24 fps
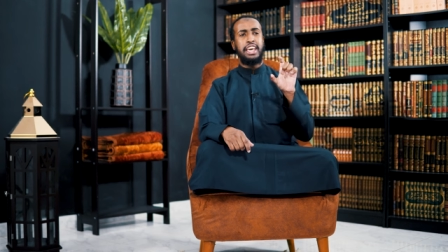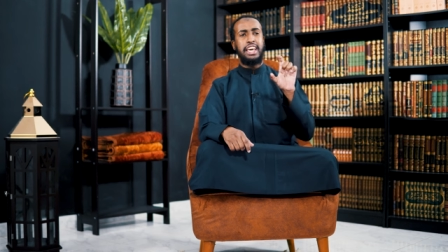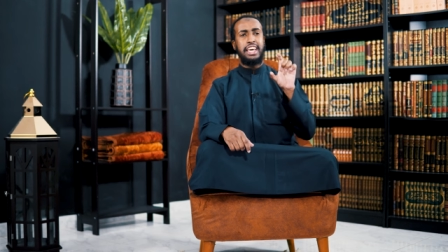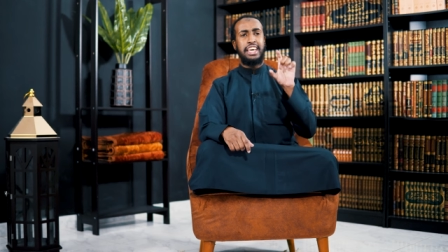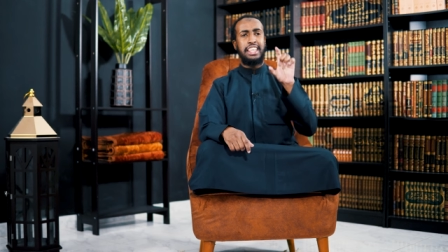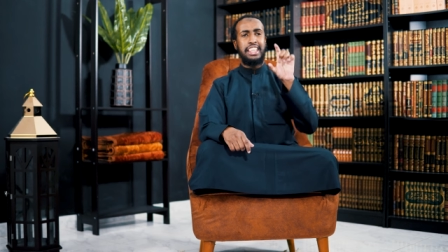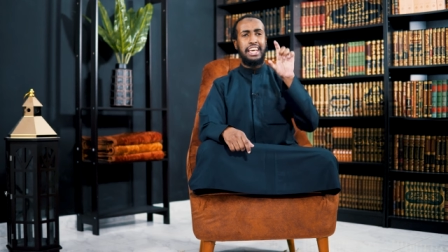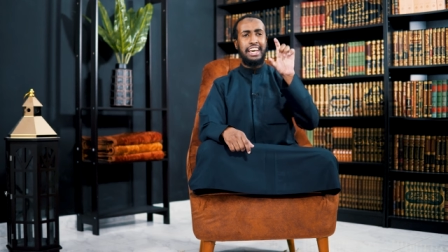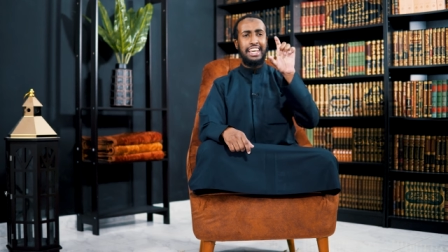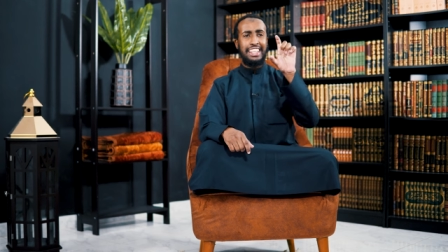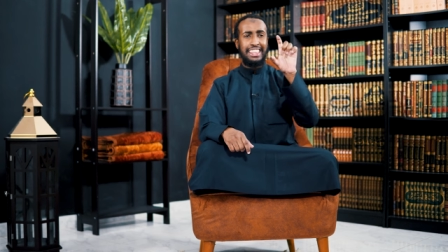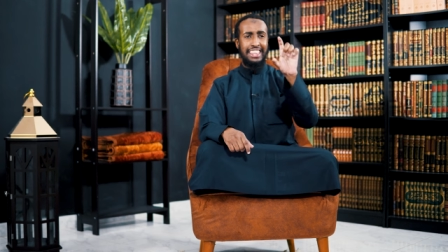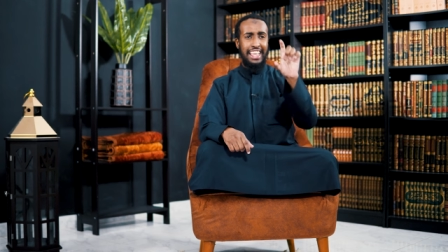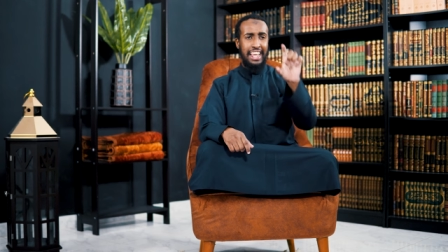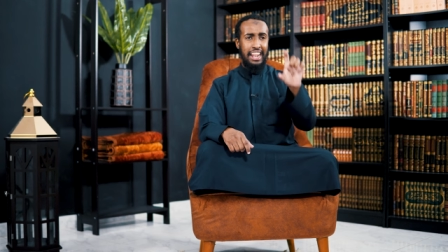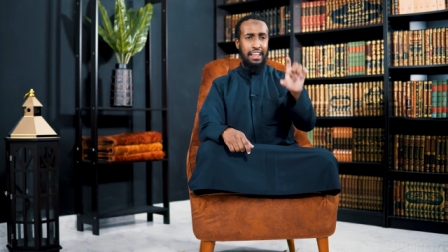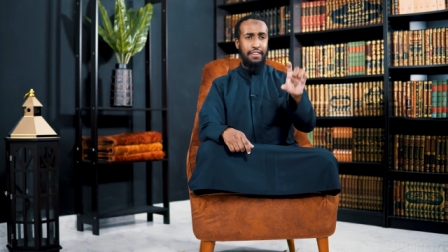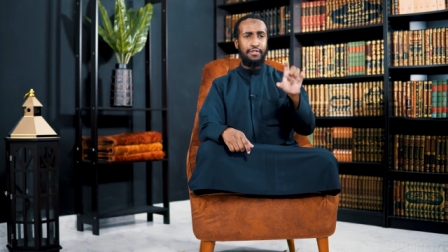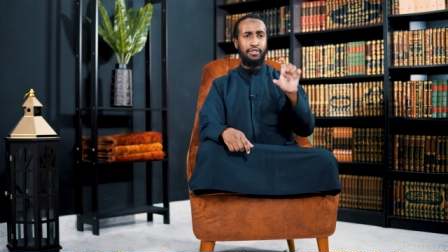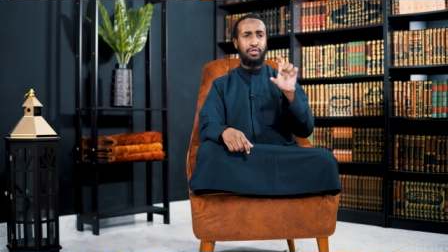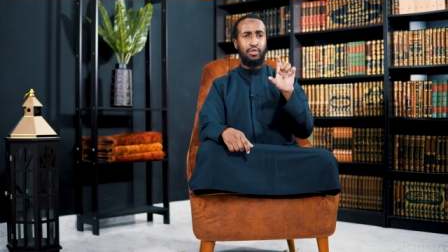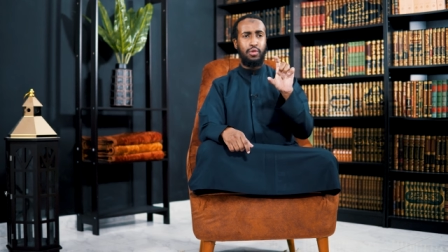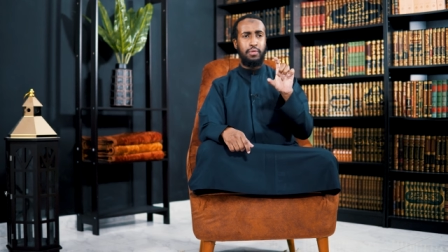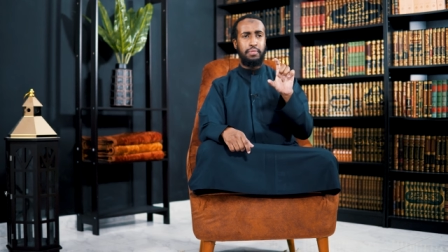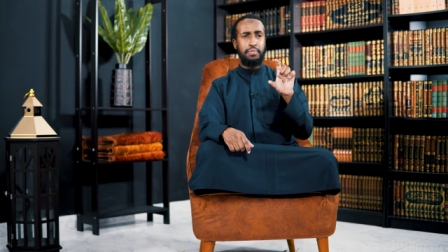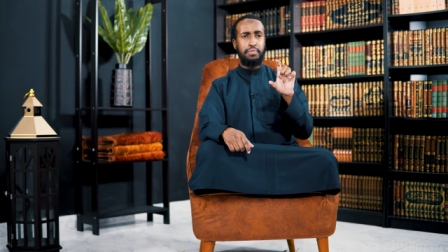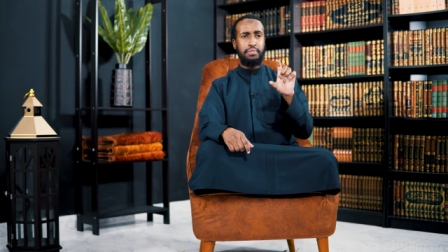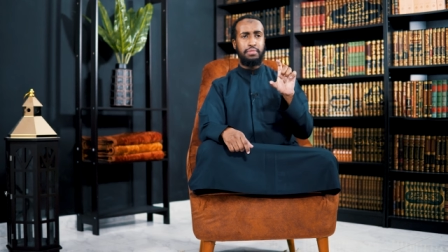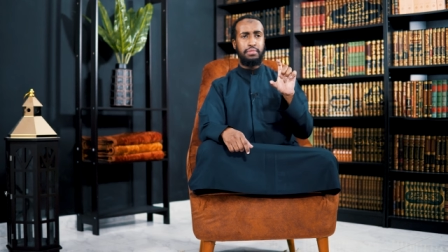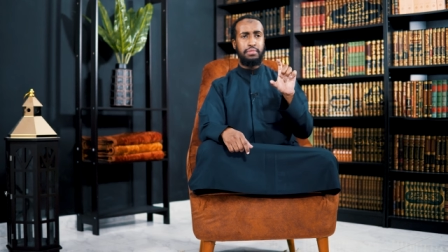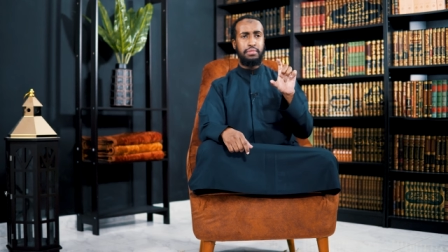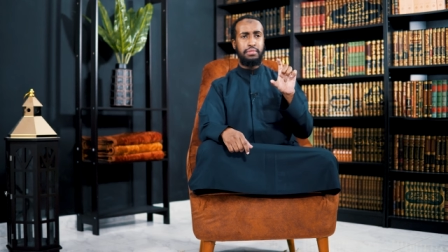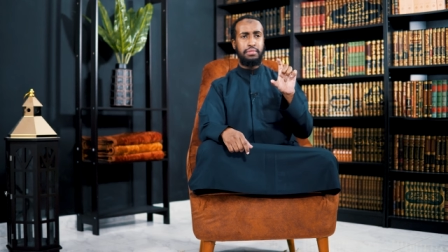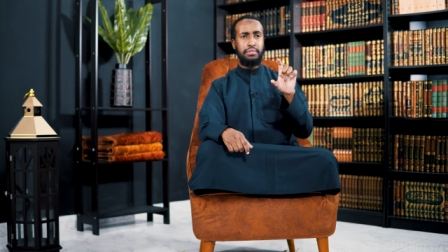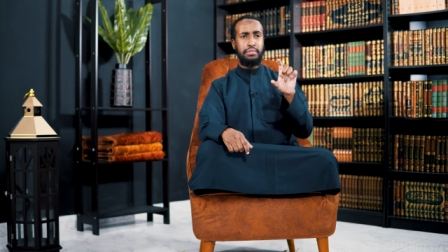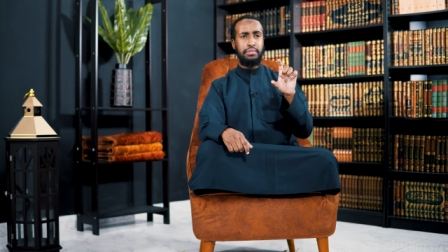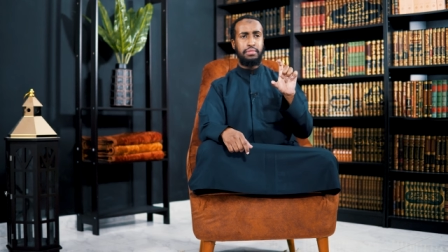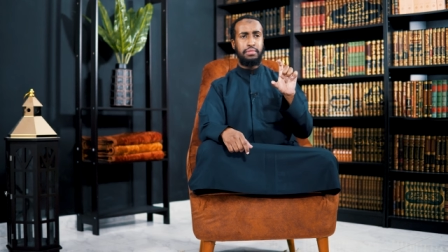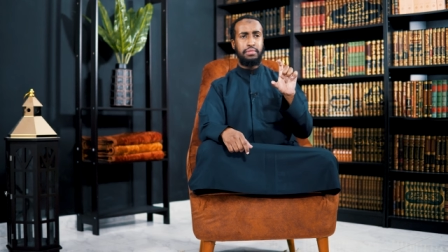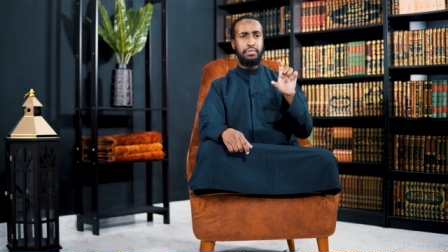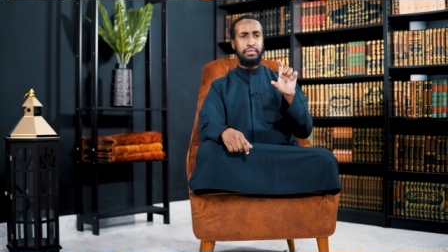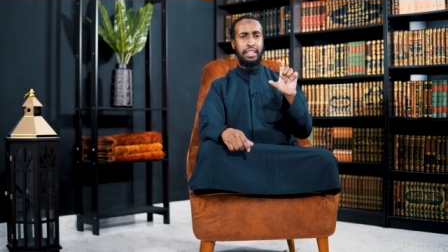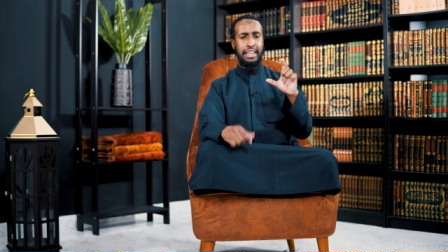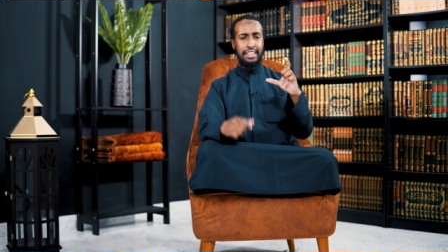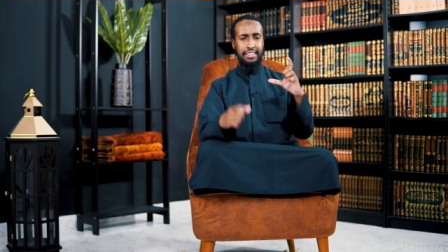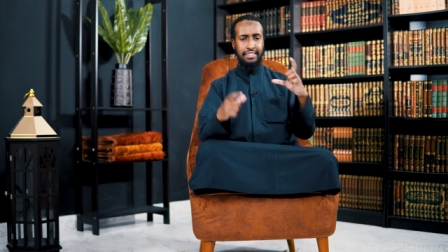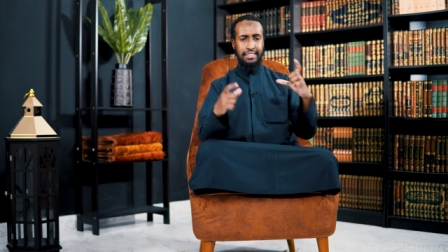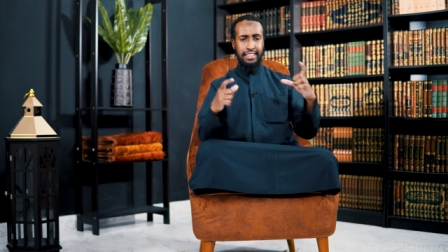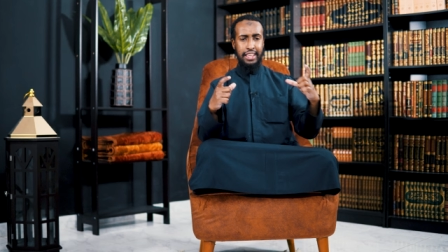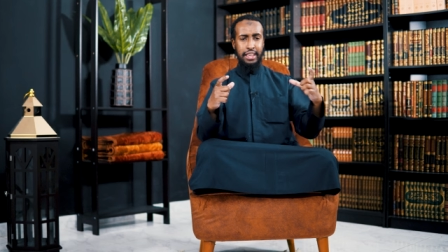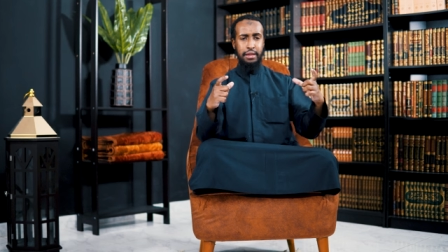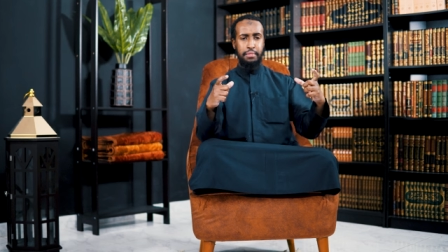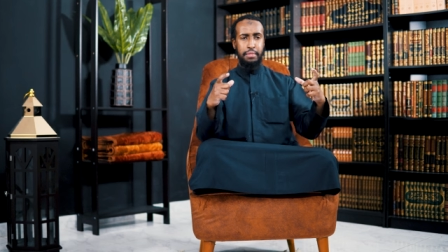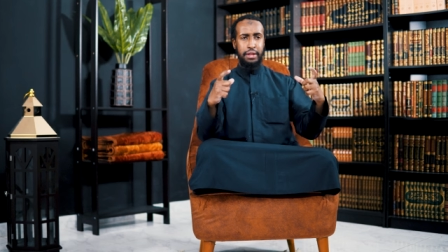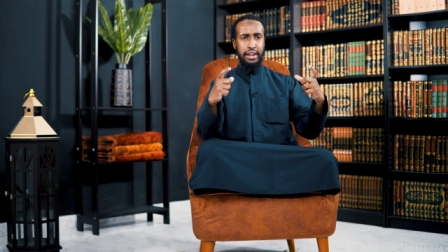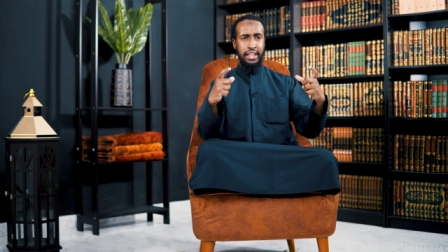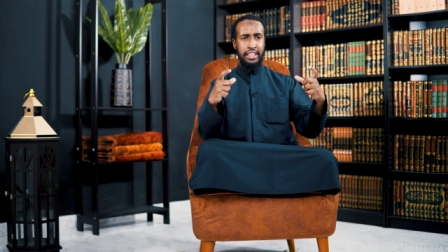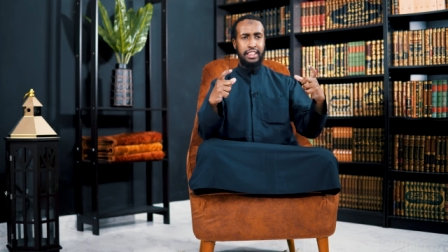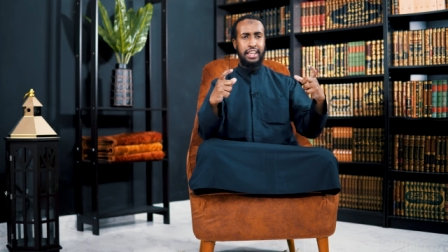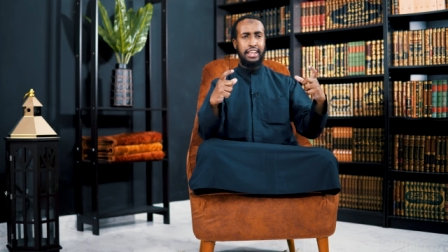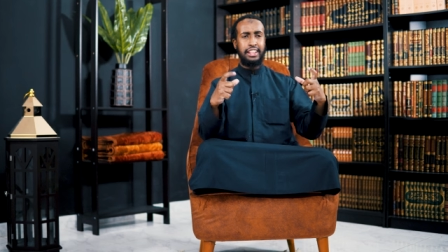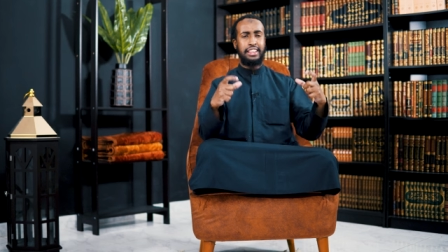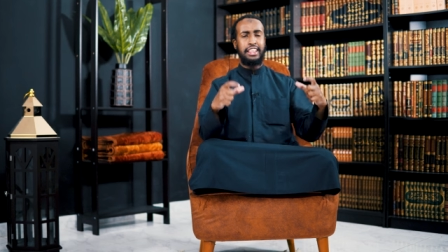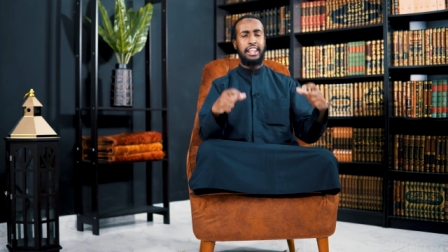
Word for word: That statement,